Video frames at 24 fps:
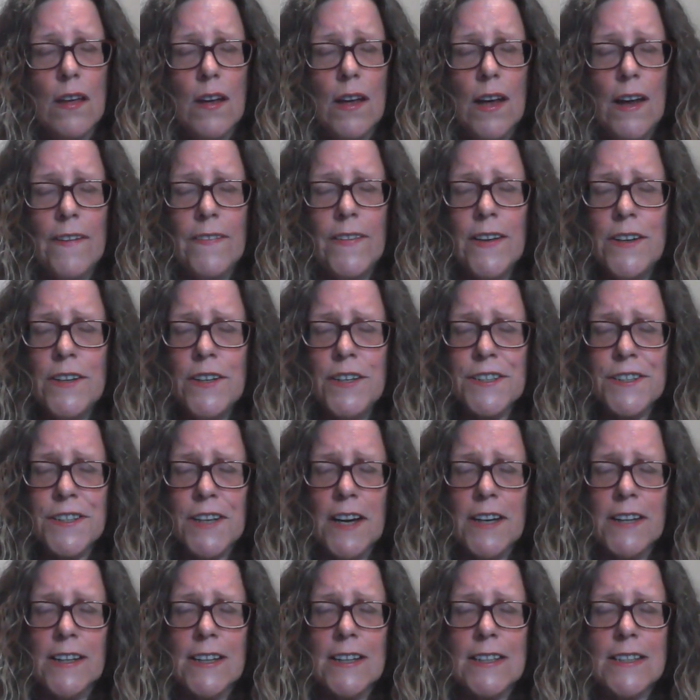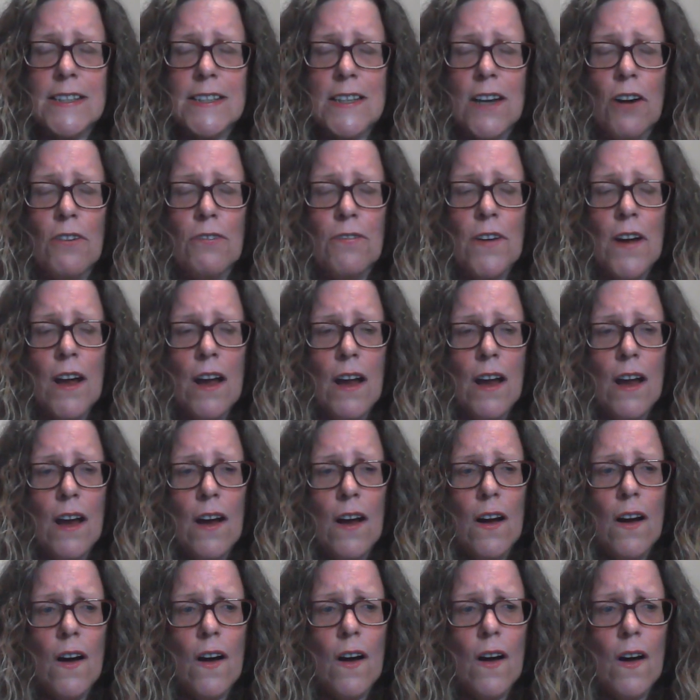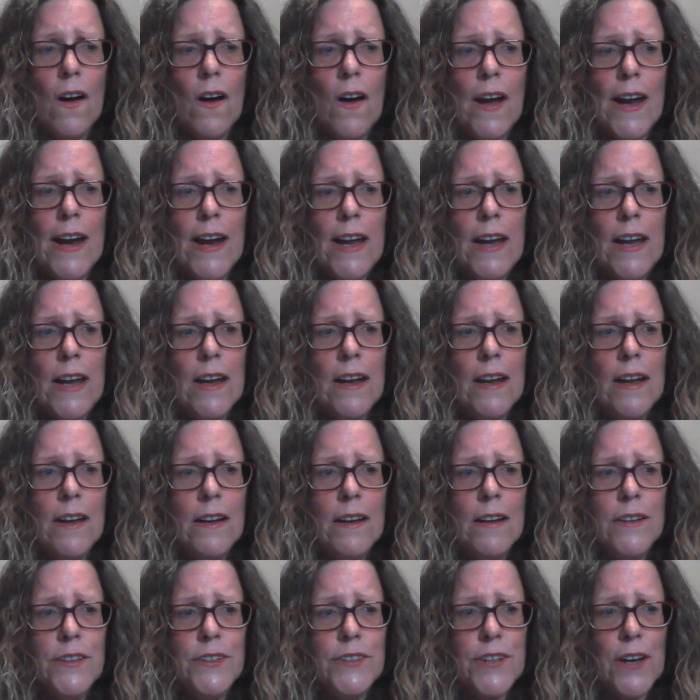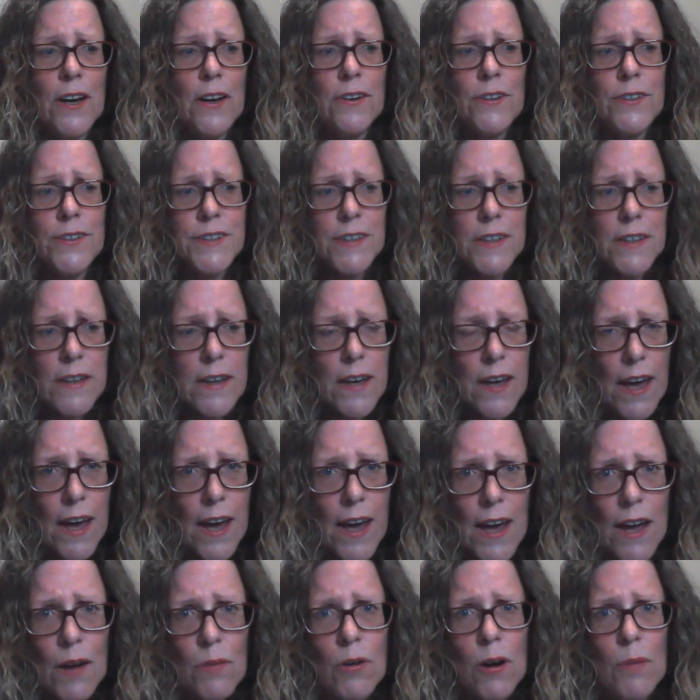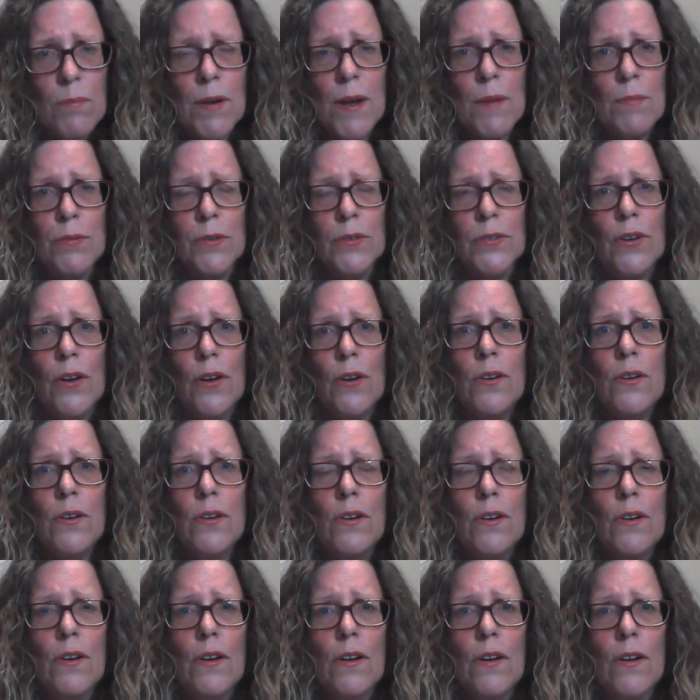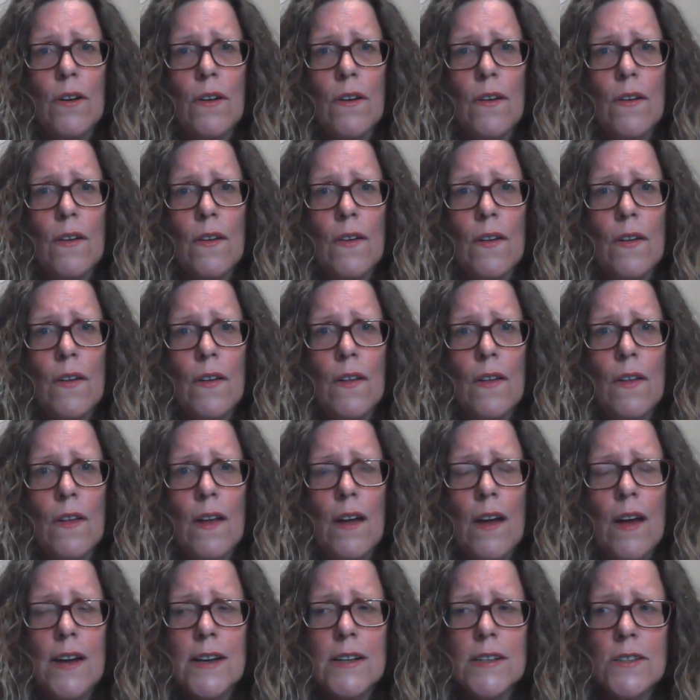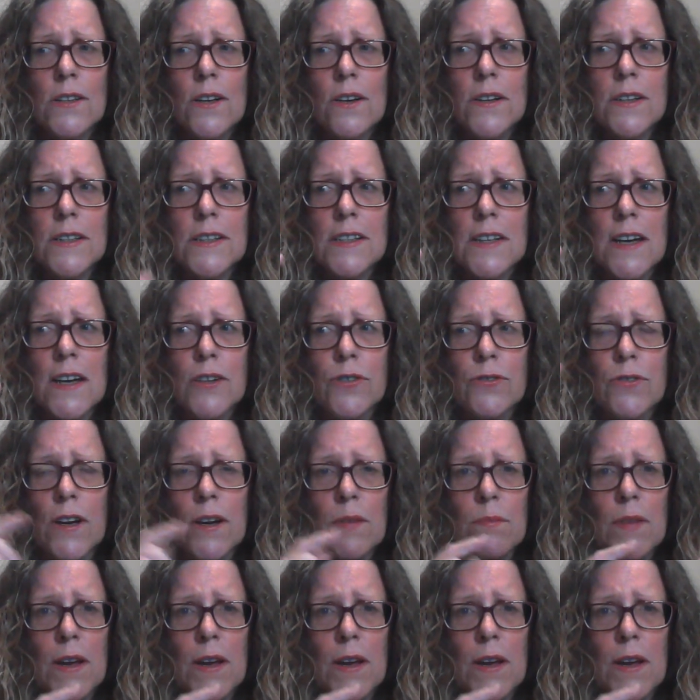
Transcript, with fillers: And then you say to yourself, I don't care what people do. As long as they treat